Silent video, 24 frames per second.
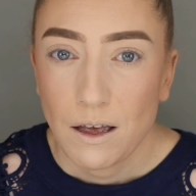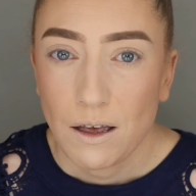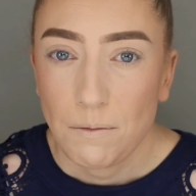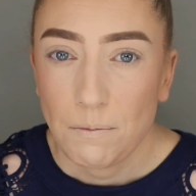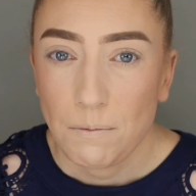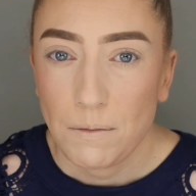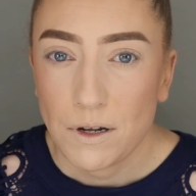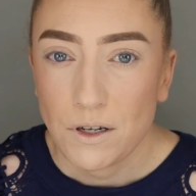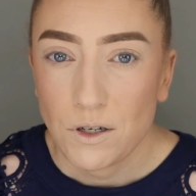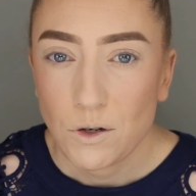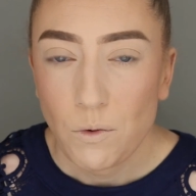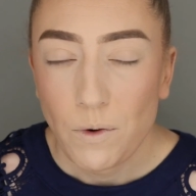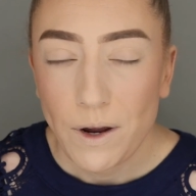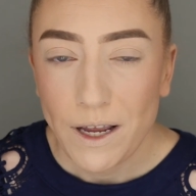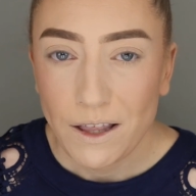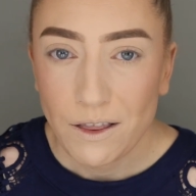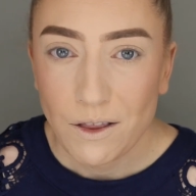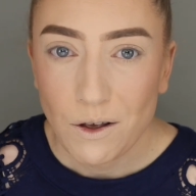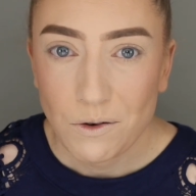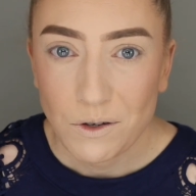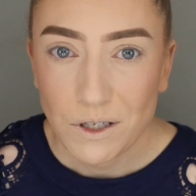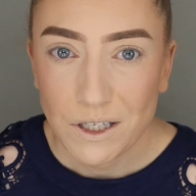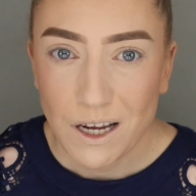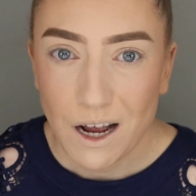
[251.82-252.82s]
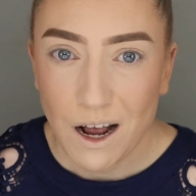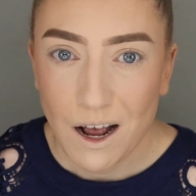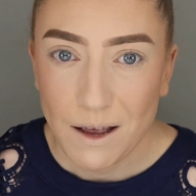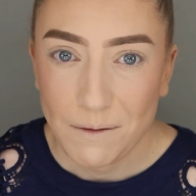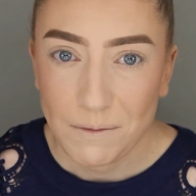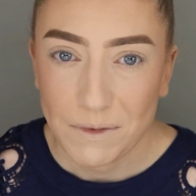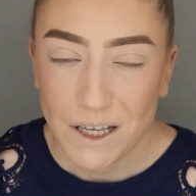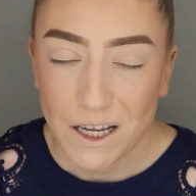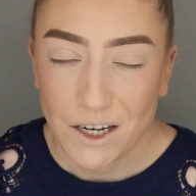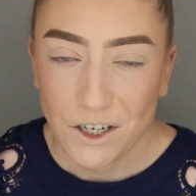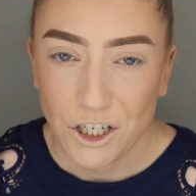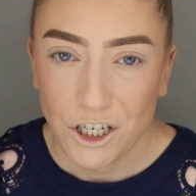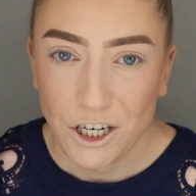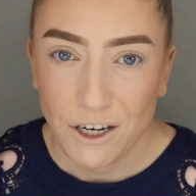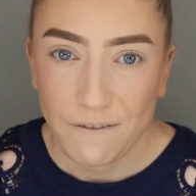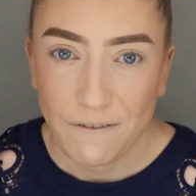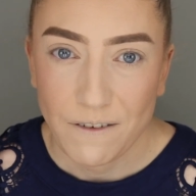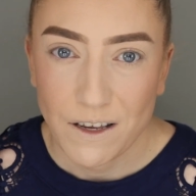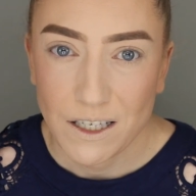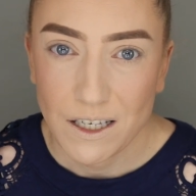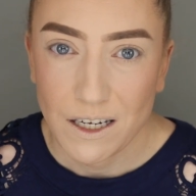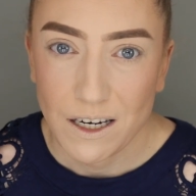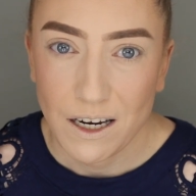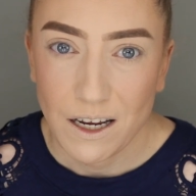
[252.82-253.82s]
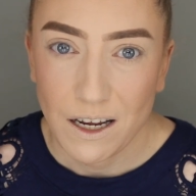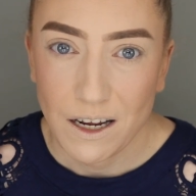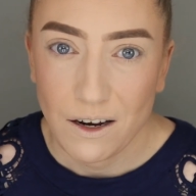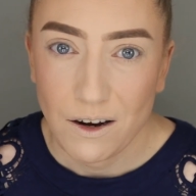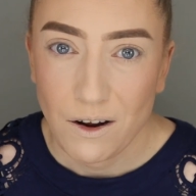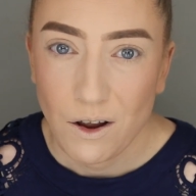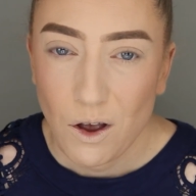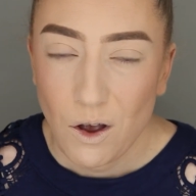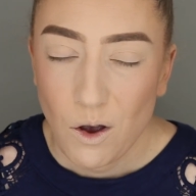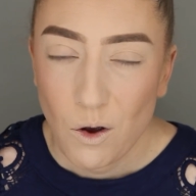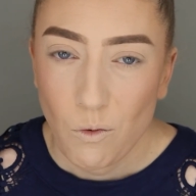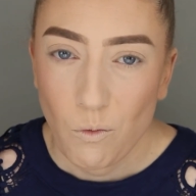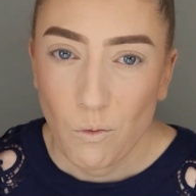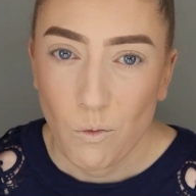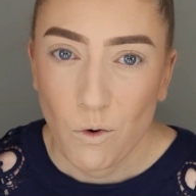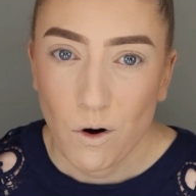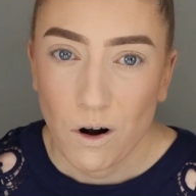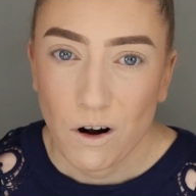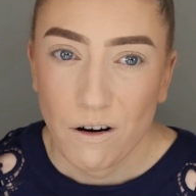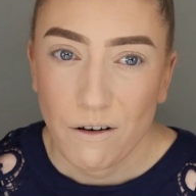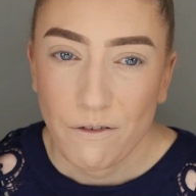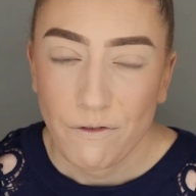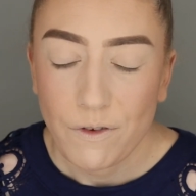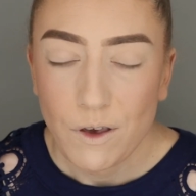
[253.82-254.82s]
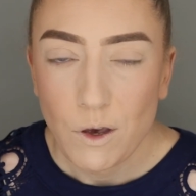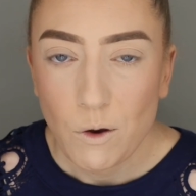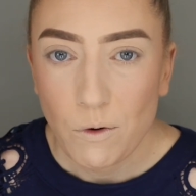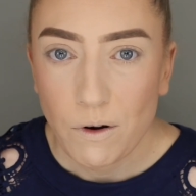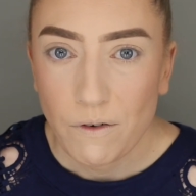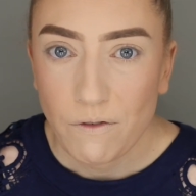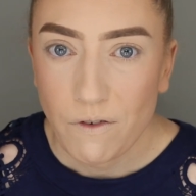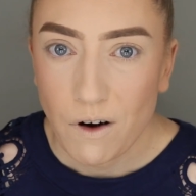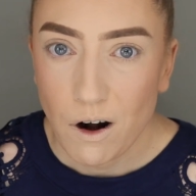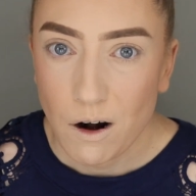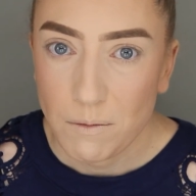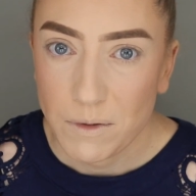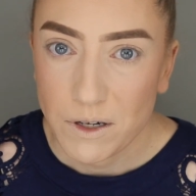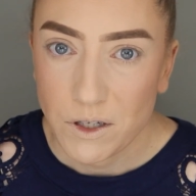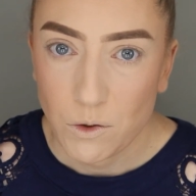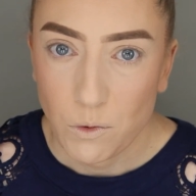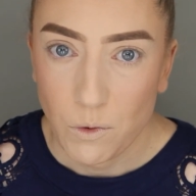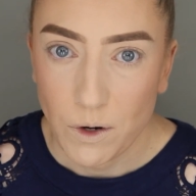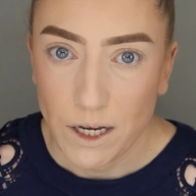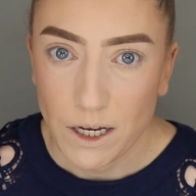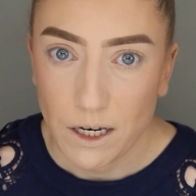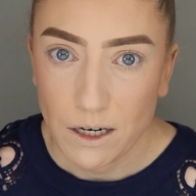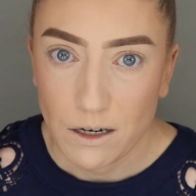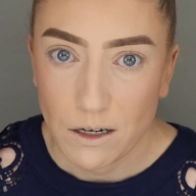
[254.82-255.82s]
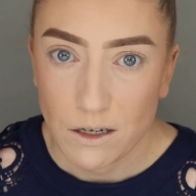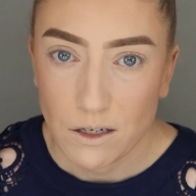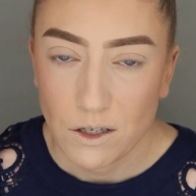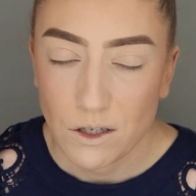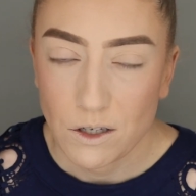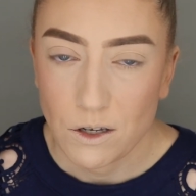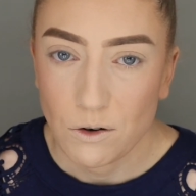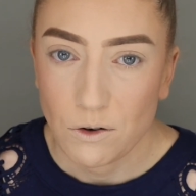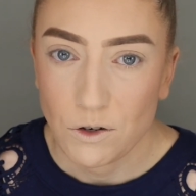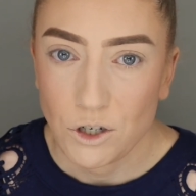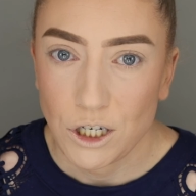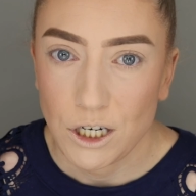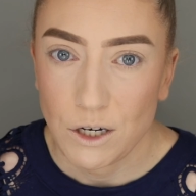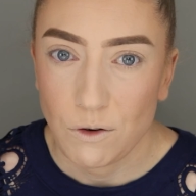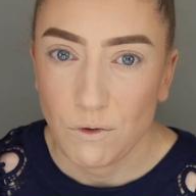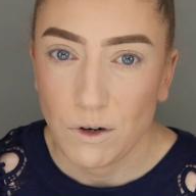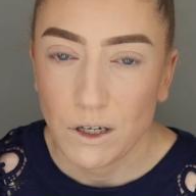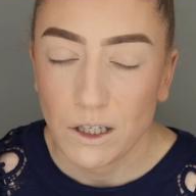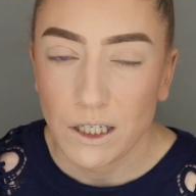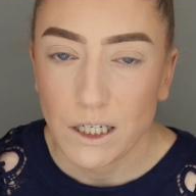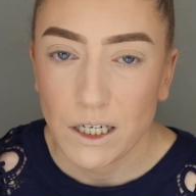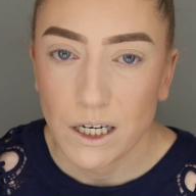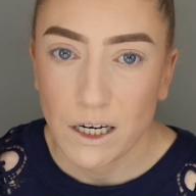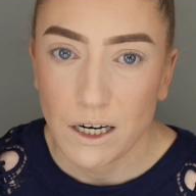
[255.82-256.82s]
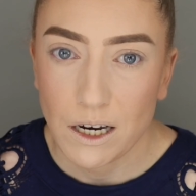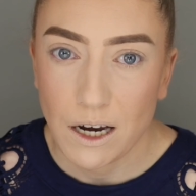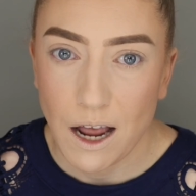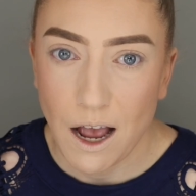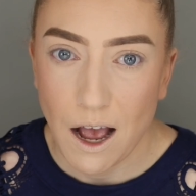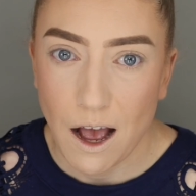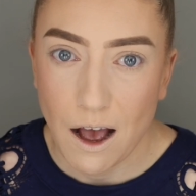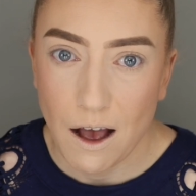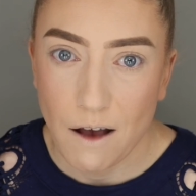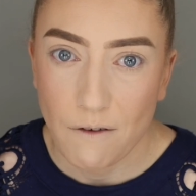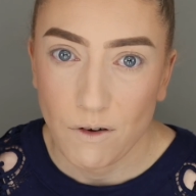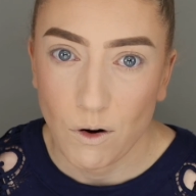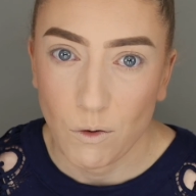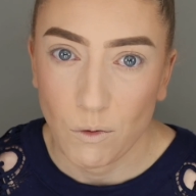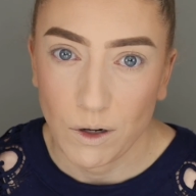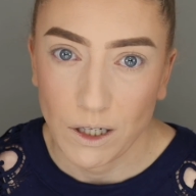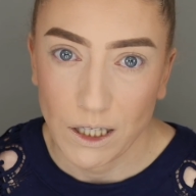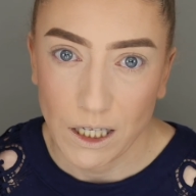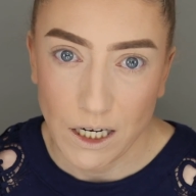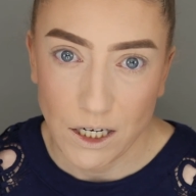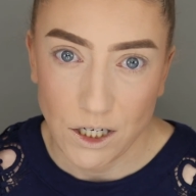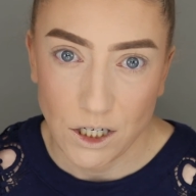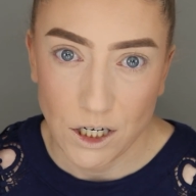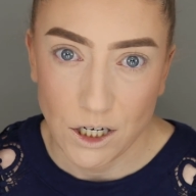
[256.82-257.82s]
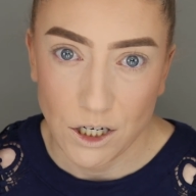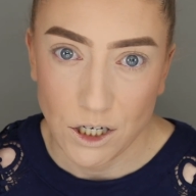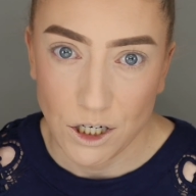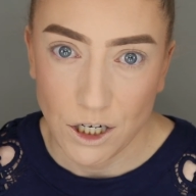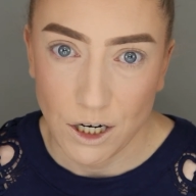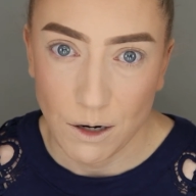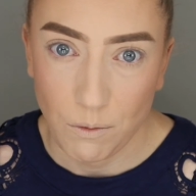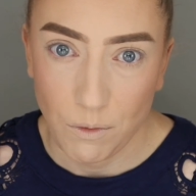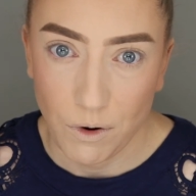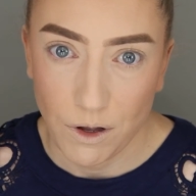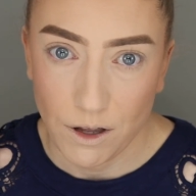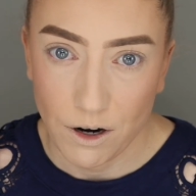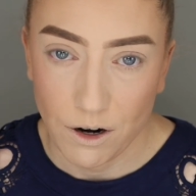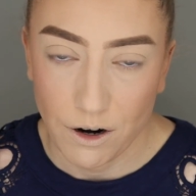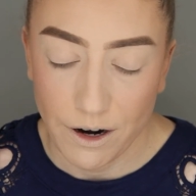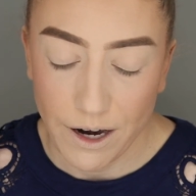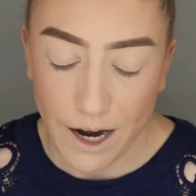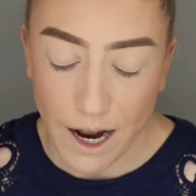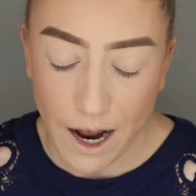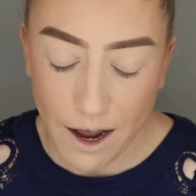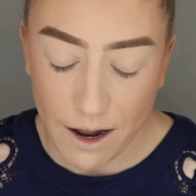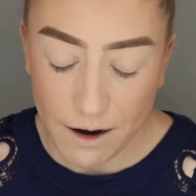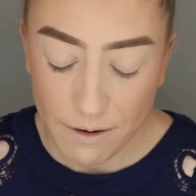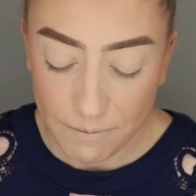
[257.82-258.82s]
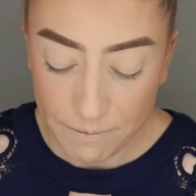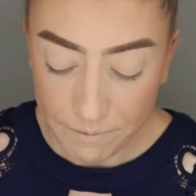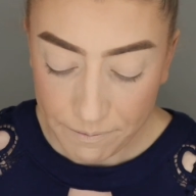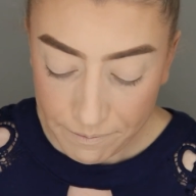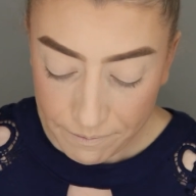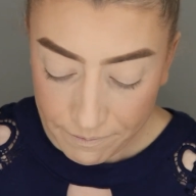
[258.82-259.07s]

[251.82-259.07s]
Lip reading: between those times that she visited were few and far between, so she really didn't have a relationship with her dad.